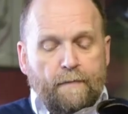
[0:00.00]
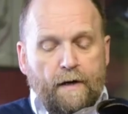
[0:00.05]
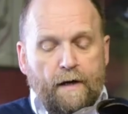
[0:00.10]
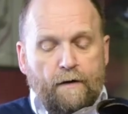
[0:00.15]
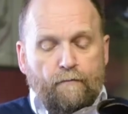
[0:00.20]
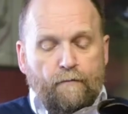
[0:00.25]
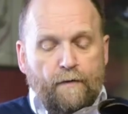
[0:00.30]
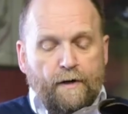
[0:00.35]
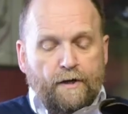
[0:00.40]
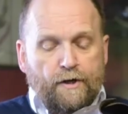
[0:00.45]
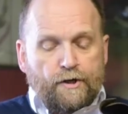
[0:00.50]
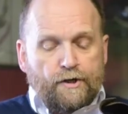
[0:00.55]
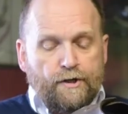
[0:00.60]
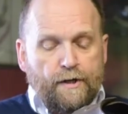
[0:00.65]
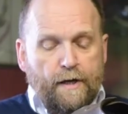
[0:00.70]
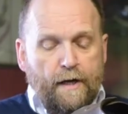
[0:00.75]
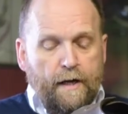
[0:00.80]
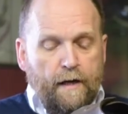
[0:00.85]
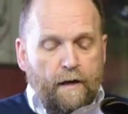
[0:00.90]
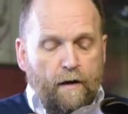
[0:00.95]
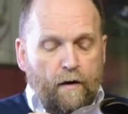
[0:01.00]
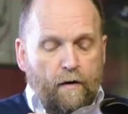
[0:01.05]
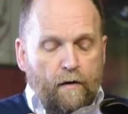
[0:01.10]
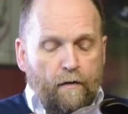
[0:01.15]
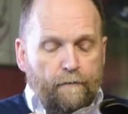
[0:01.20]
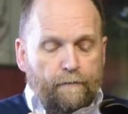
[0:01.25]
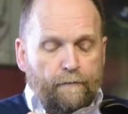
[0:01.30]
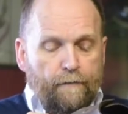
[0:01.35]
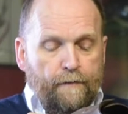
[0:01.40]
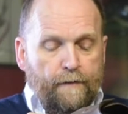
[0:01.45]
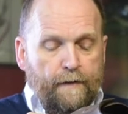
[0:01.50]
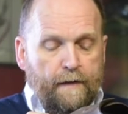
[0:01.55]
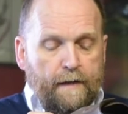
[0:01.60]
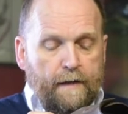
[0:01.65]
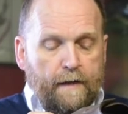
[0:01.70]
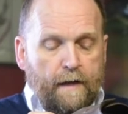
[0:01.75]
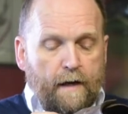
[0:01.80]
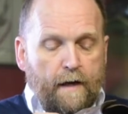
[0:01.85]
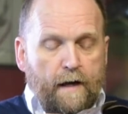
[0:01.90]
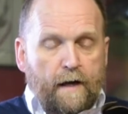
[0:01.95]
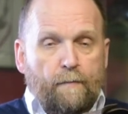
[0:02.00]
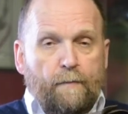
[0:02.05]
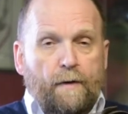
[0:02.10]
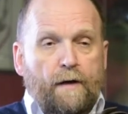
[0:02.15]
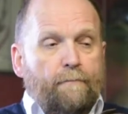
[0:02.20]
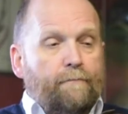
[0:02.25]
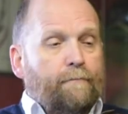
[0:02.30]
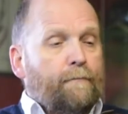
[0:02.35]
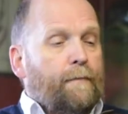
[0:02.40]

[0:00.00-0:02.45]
might ricochet off the armour.